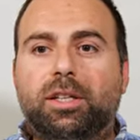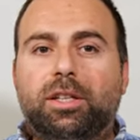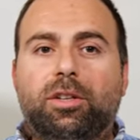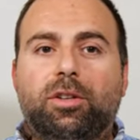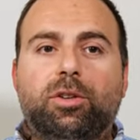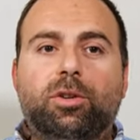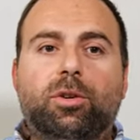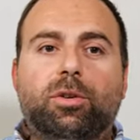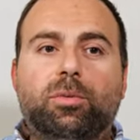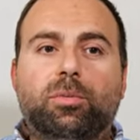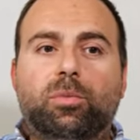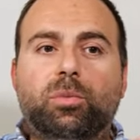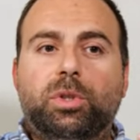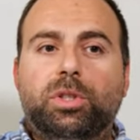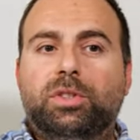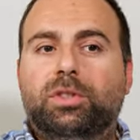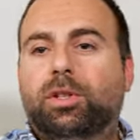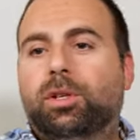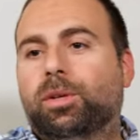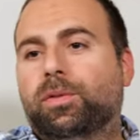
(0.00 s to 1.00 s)
you know,
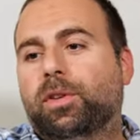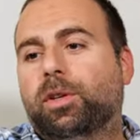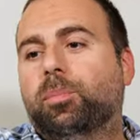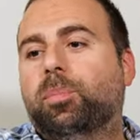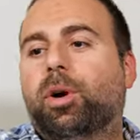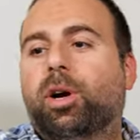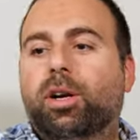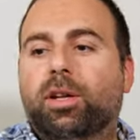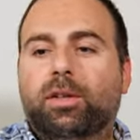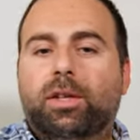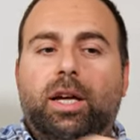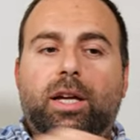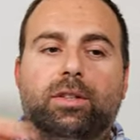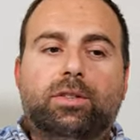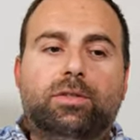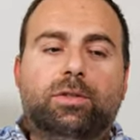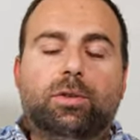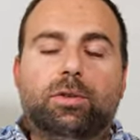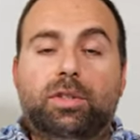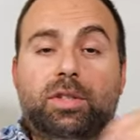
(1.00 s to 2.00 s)
reserving part of
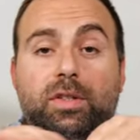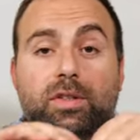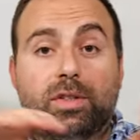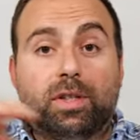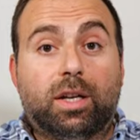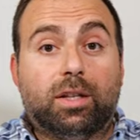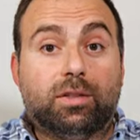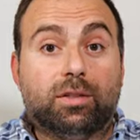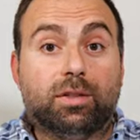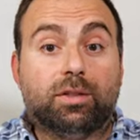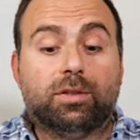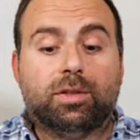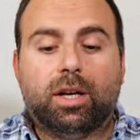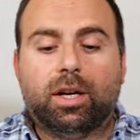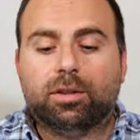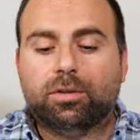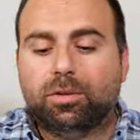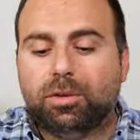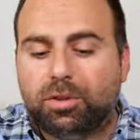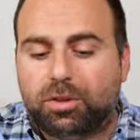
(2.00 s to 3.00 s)
that so these guys can
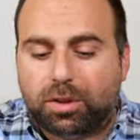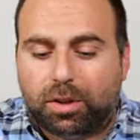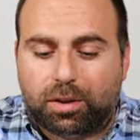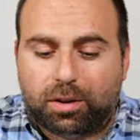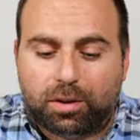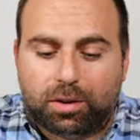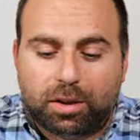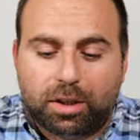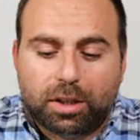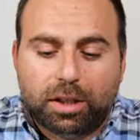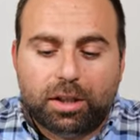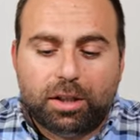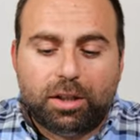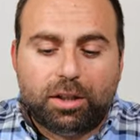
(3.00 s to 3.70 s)
talk to each other.